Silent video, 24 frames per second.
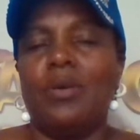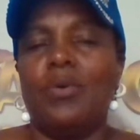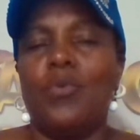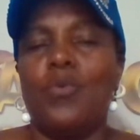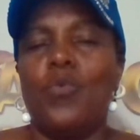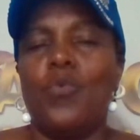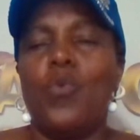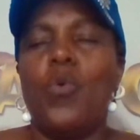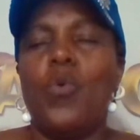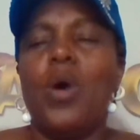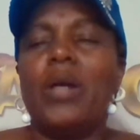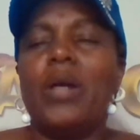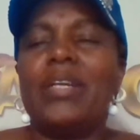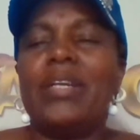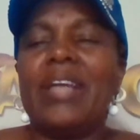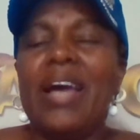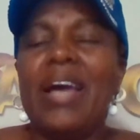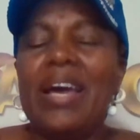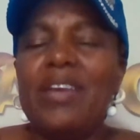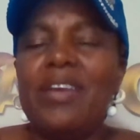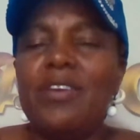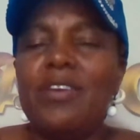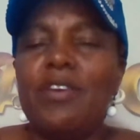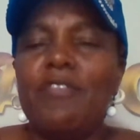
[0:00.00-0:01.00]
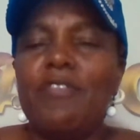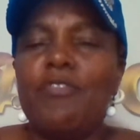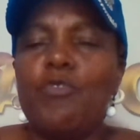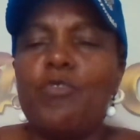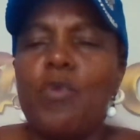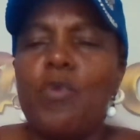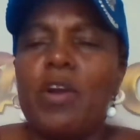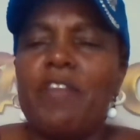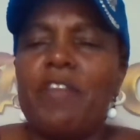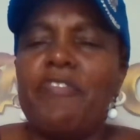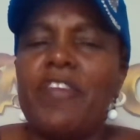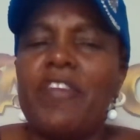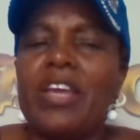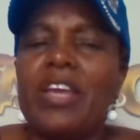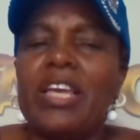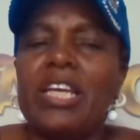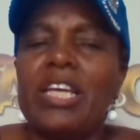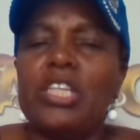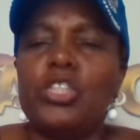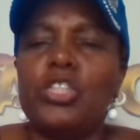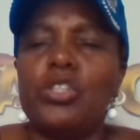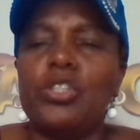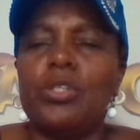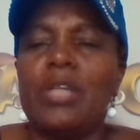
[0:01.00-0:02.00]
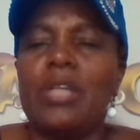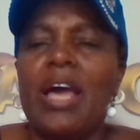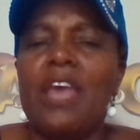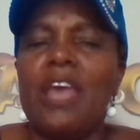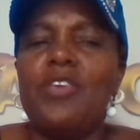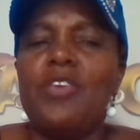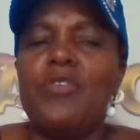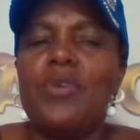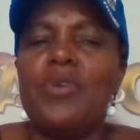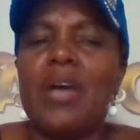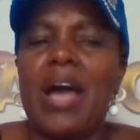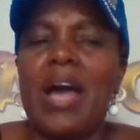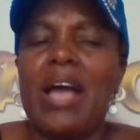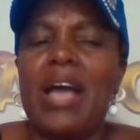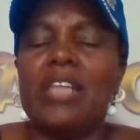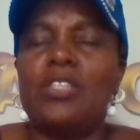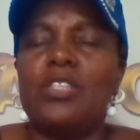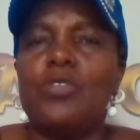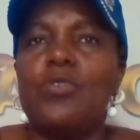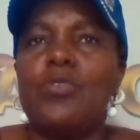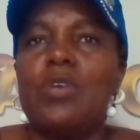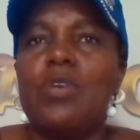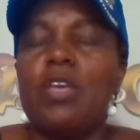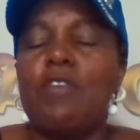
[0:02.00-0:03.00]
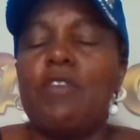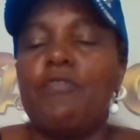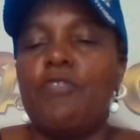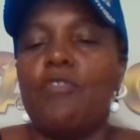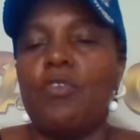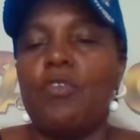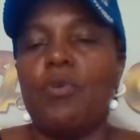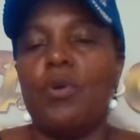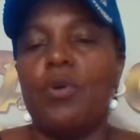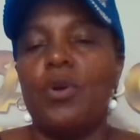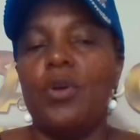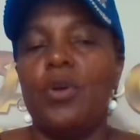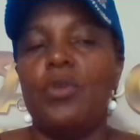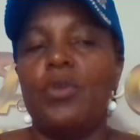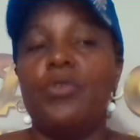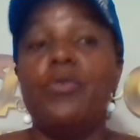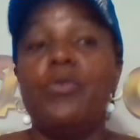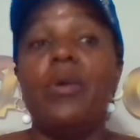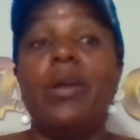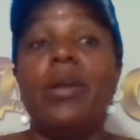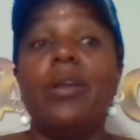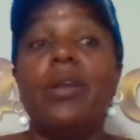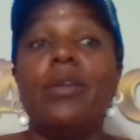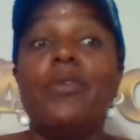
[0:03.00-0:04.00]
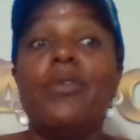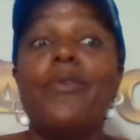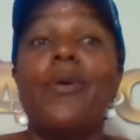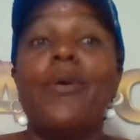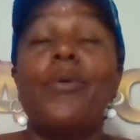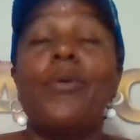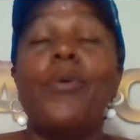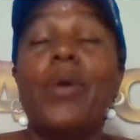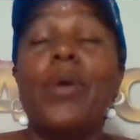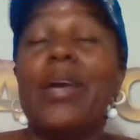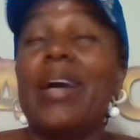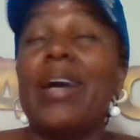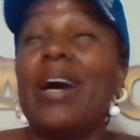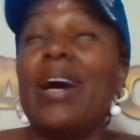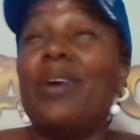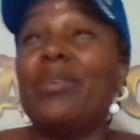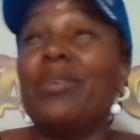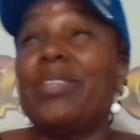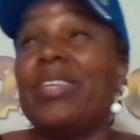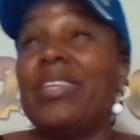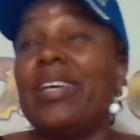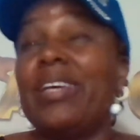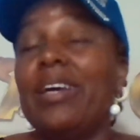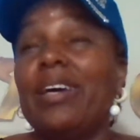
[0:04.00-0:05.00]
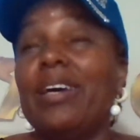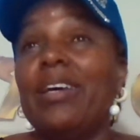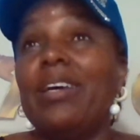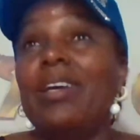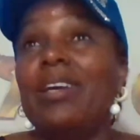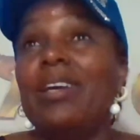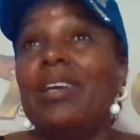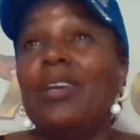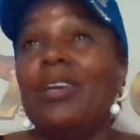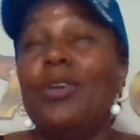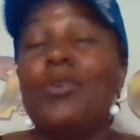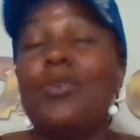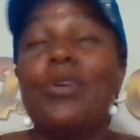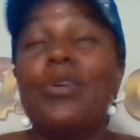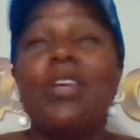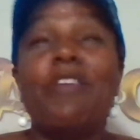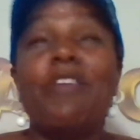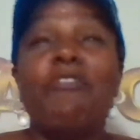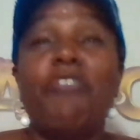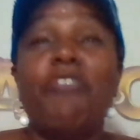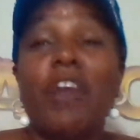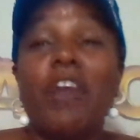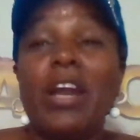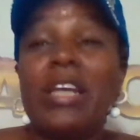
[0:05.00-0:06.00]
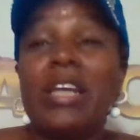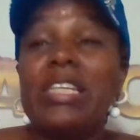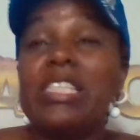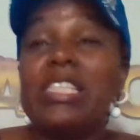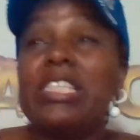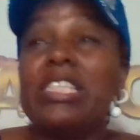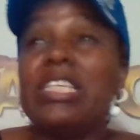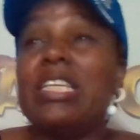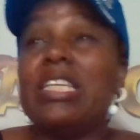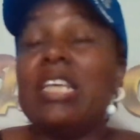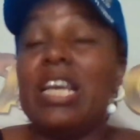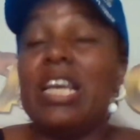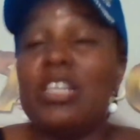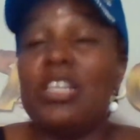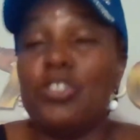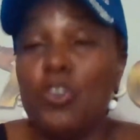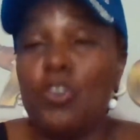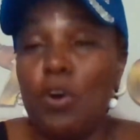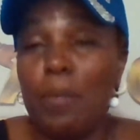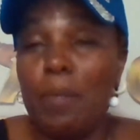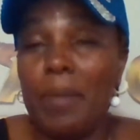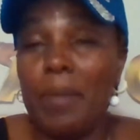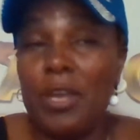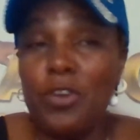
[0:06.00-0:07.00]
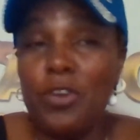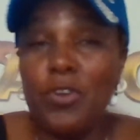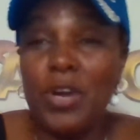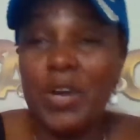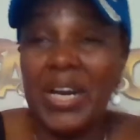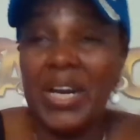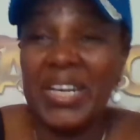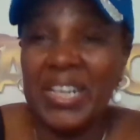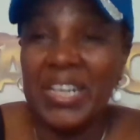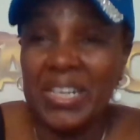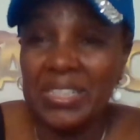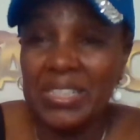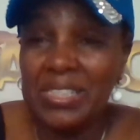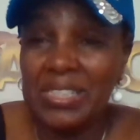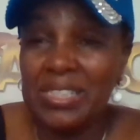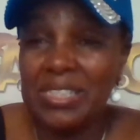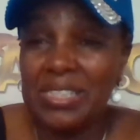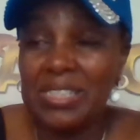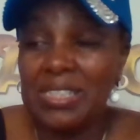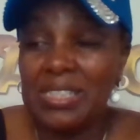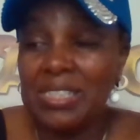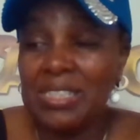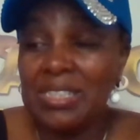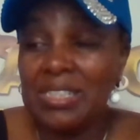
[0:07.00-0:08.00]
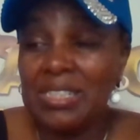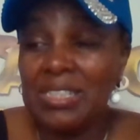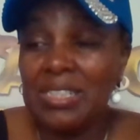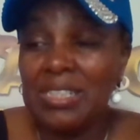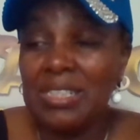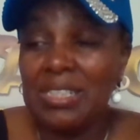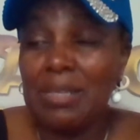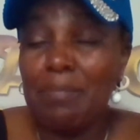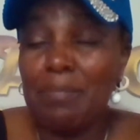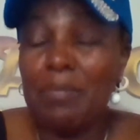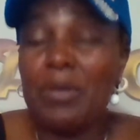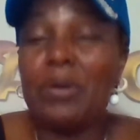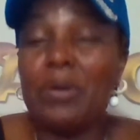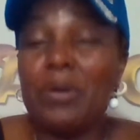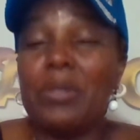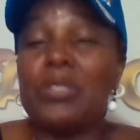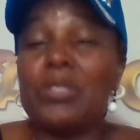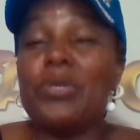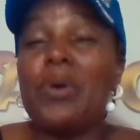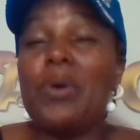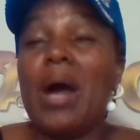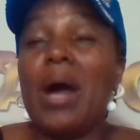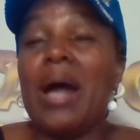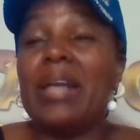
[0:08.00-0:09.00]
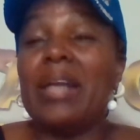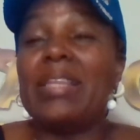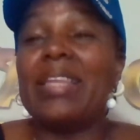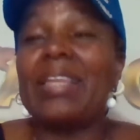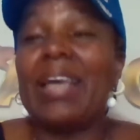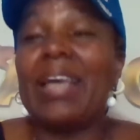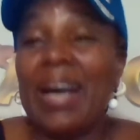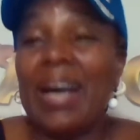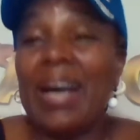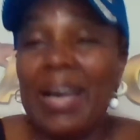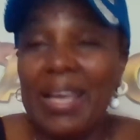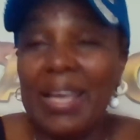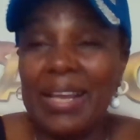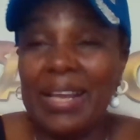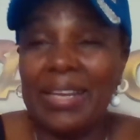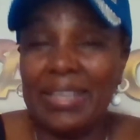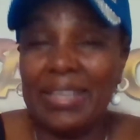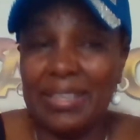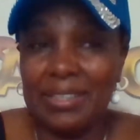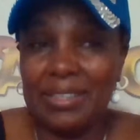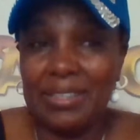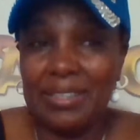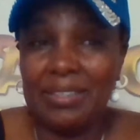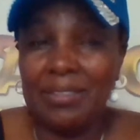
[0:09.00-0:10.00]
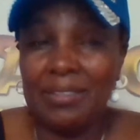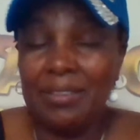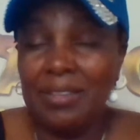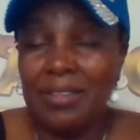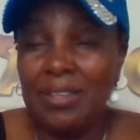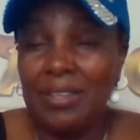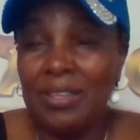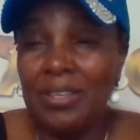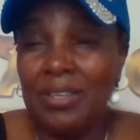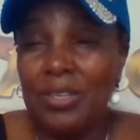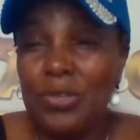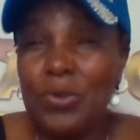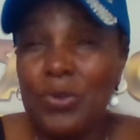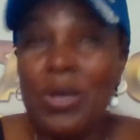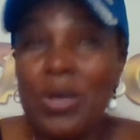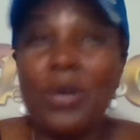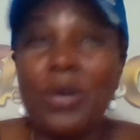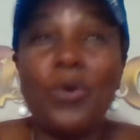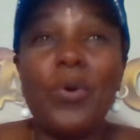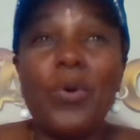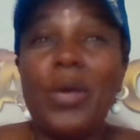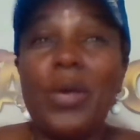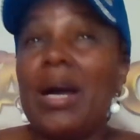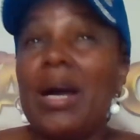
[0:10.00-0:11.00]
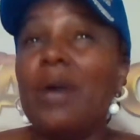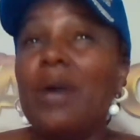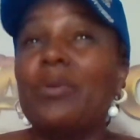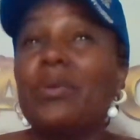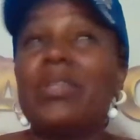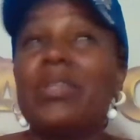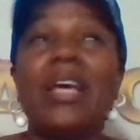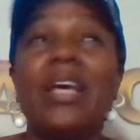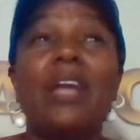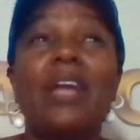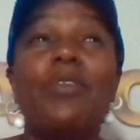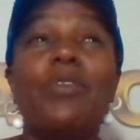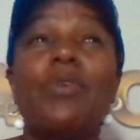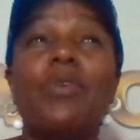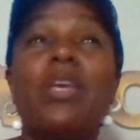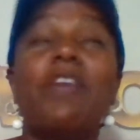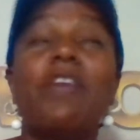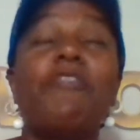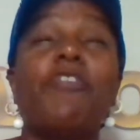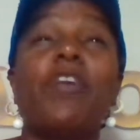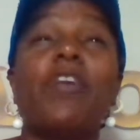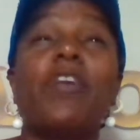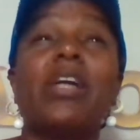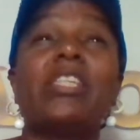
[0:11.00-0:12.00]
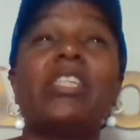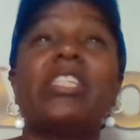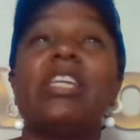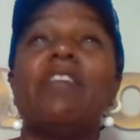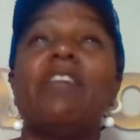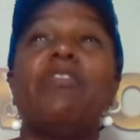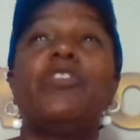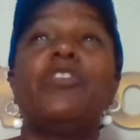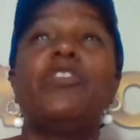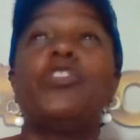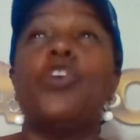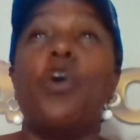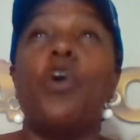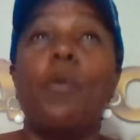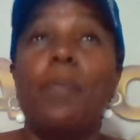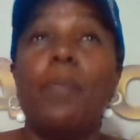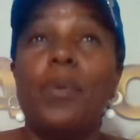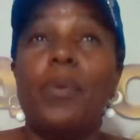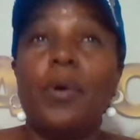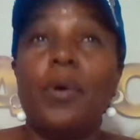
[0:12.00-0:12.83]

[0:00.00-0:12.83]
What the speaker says: What kind of qualification are you guys looking for? You're going out there looking for an engineer job and you're a nurse because you heard they're hiring. You're going out there looking for a chef job